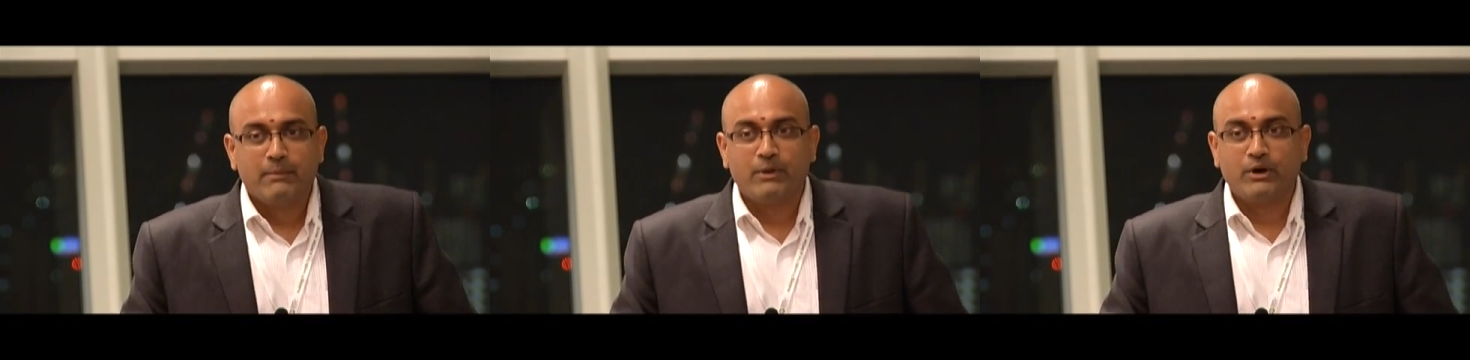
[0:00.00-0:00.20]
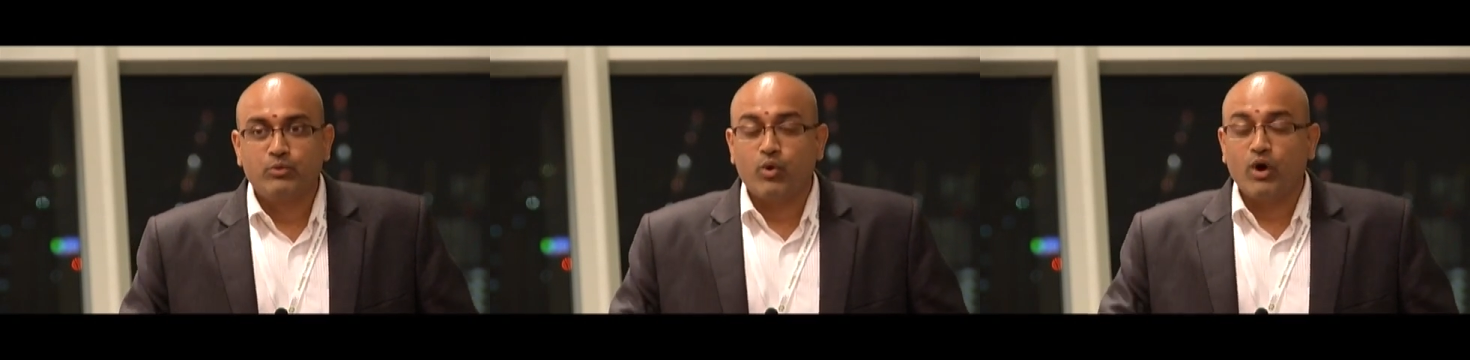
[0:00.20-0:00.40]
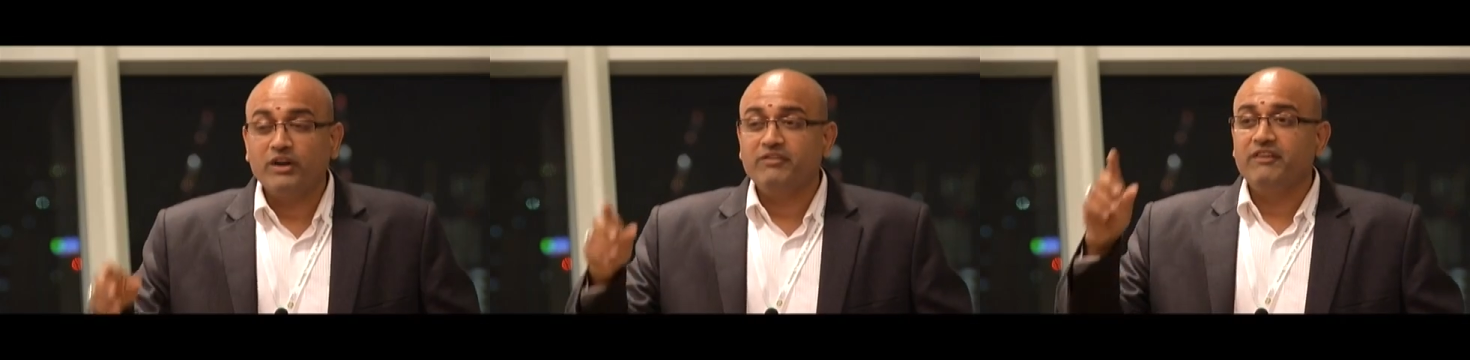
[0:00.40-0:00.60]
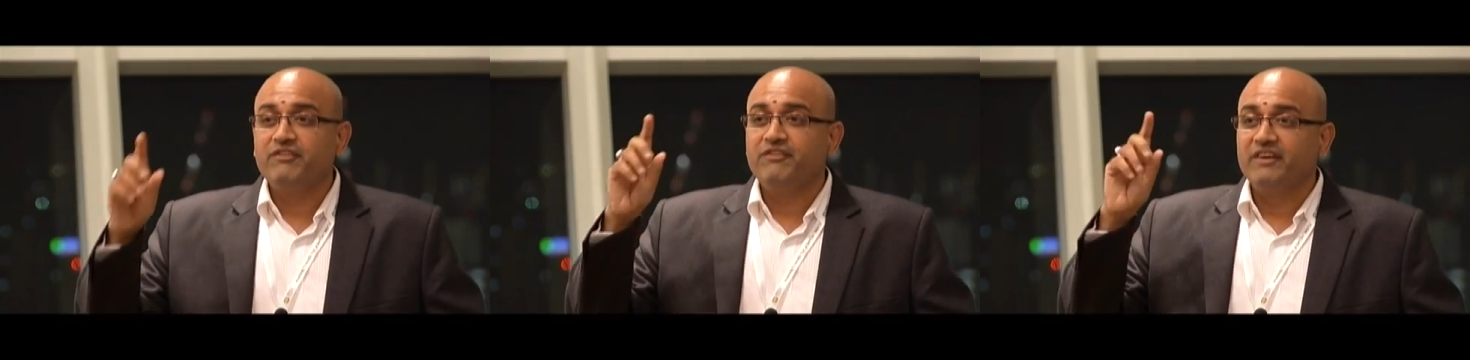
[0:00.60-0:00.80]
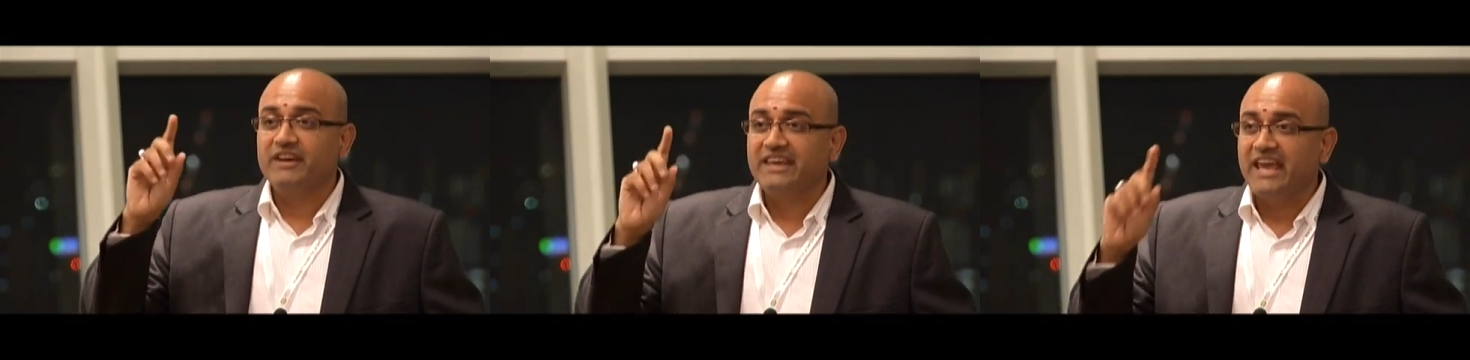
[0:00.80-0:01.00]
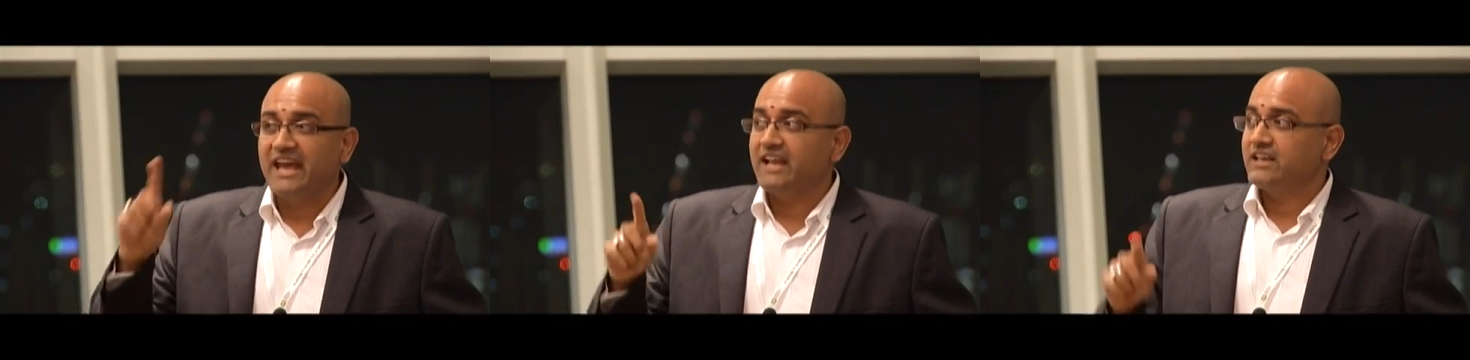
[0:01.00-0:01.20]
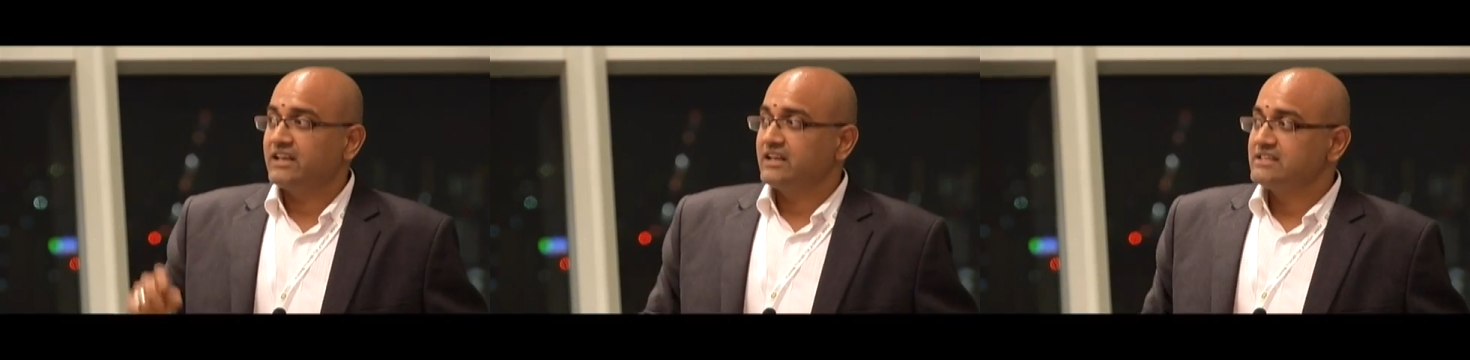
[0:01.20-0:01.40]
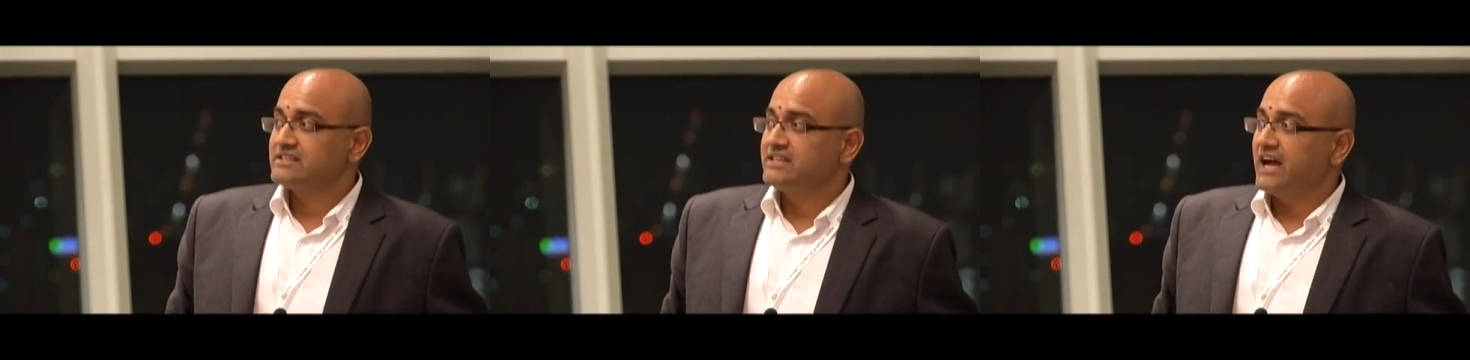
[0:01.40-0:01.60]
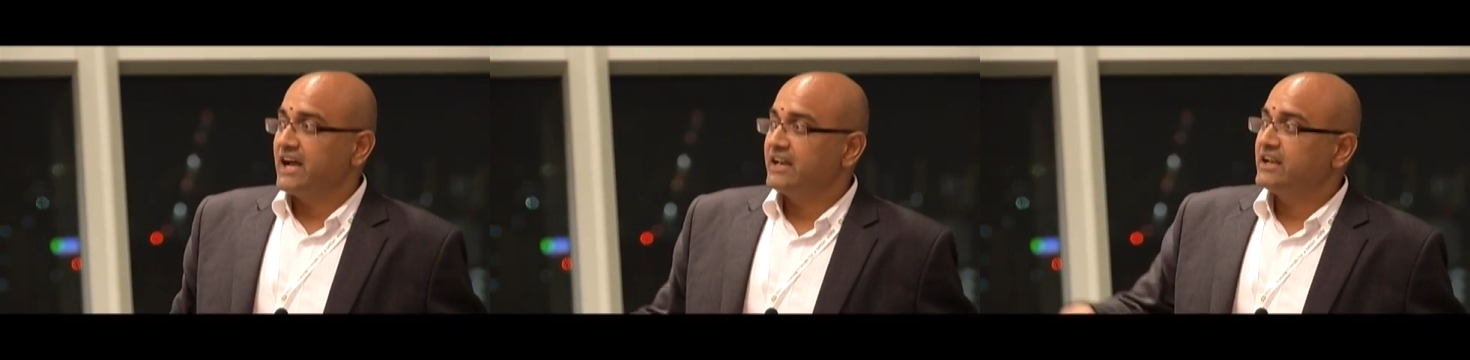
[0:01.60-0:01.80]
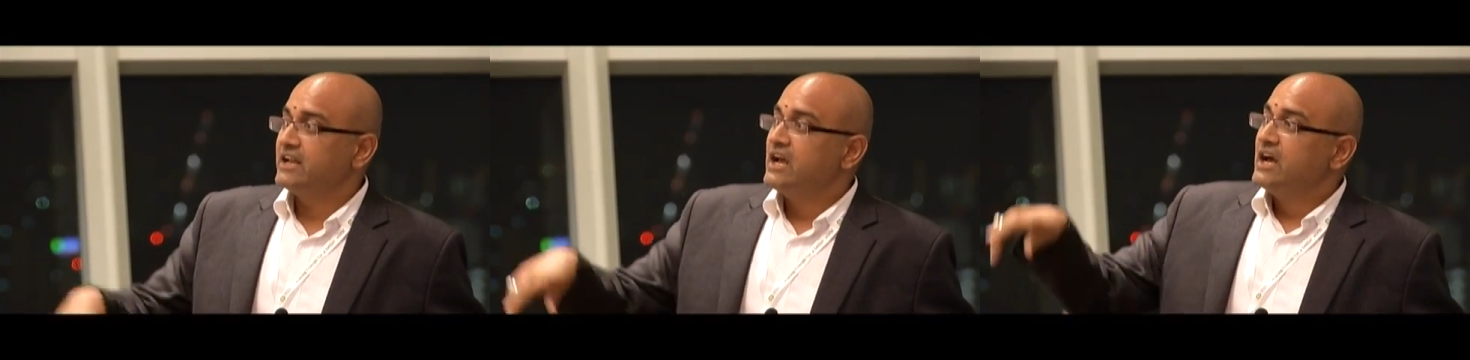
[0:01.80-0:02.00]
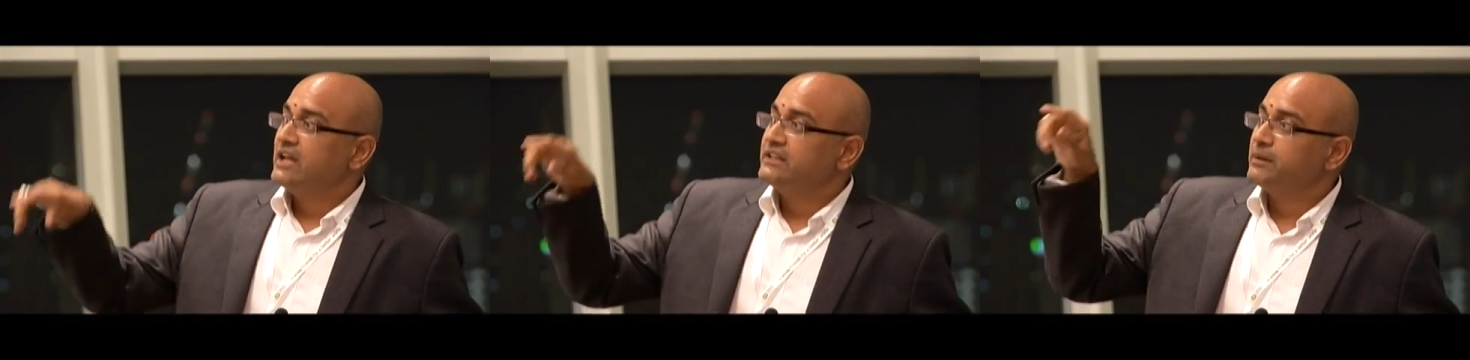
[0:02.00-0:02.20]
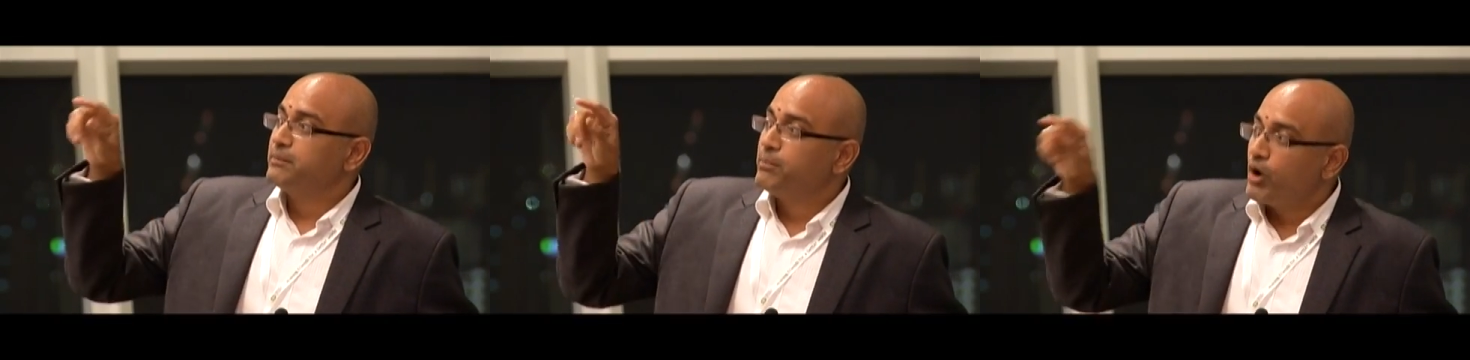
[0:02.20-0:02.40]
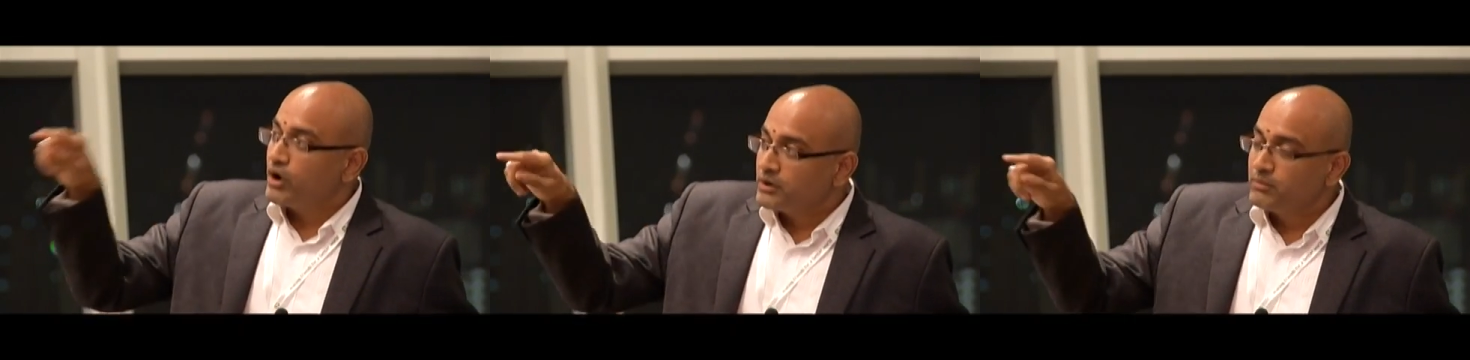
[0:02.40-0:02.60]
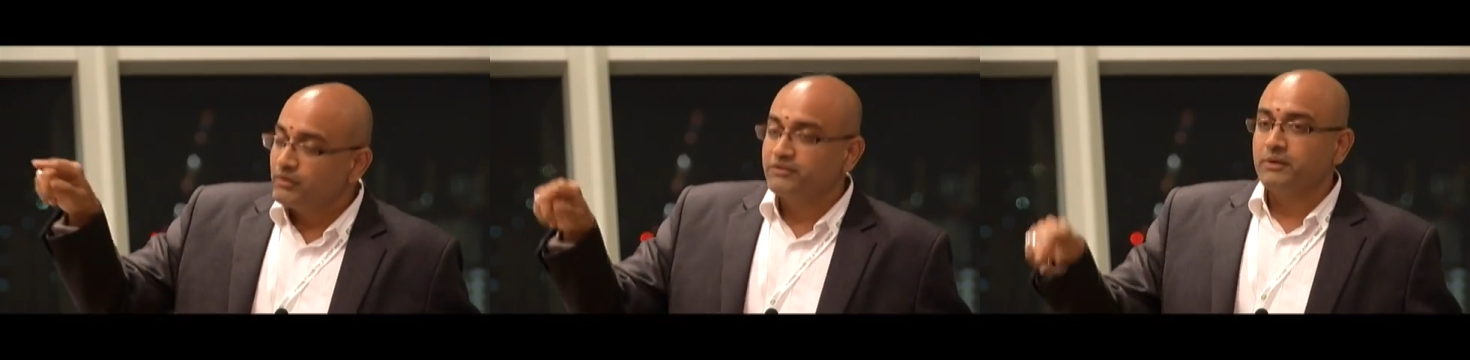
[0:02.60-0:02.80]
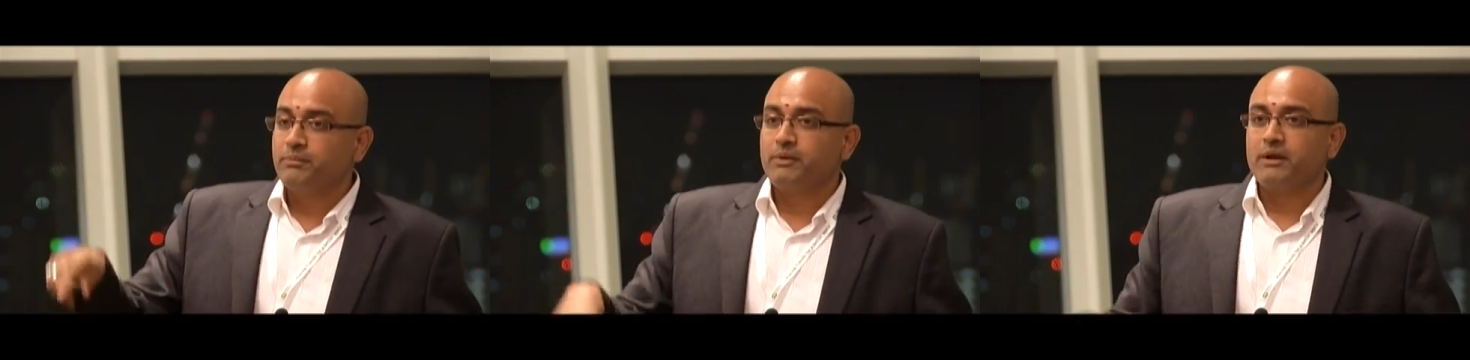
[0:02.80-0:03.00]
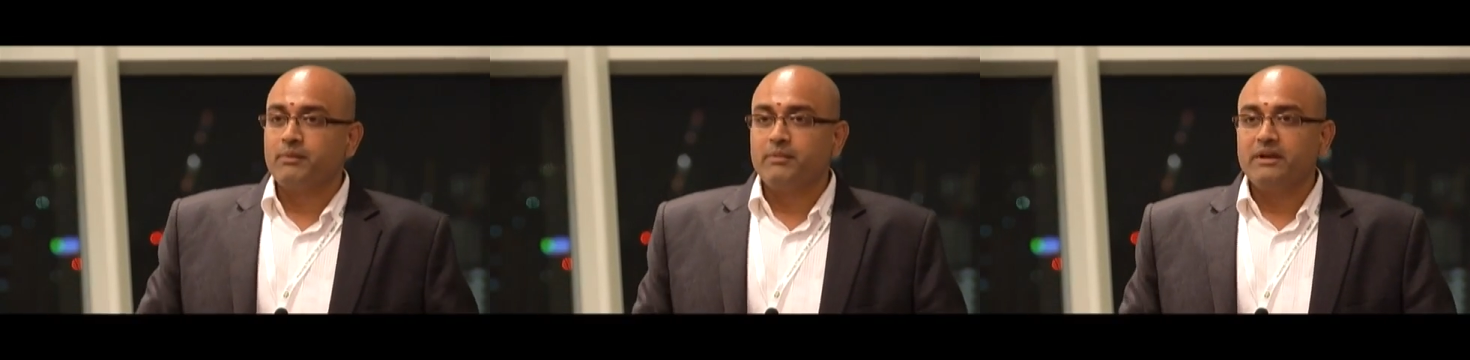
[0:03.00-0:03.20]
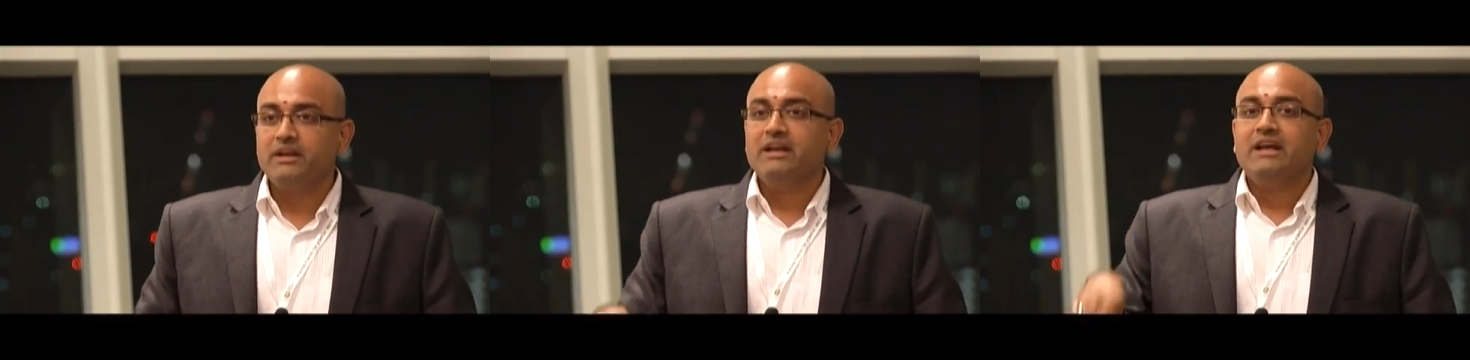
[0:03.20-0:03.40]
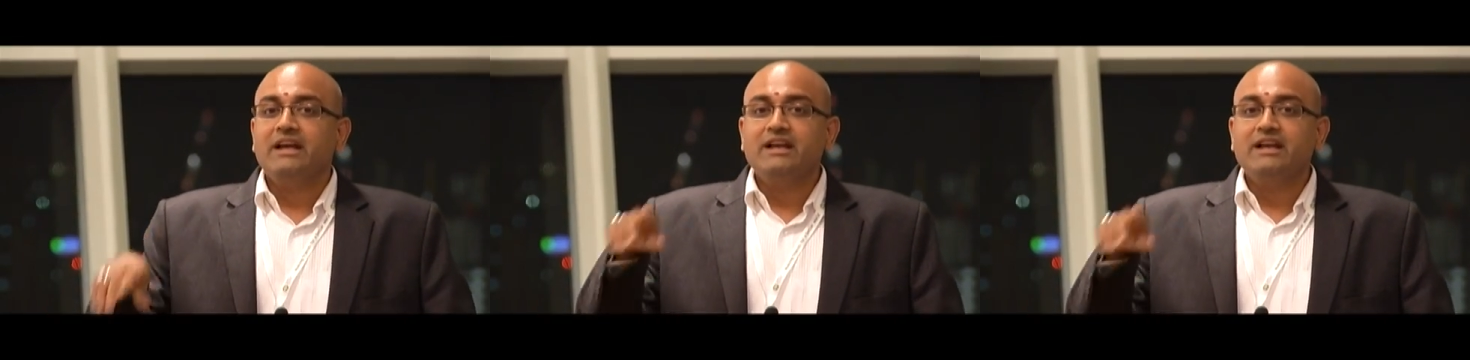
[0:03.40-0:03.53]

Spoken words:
But what we forget is that the bottom of the pyramid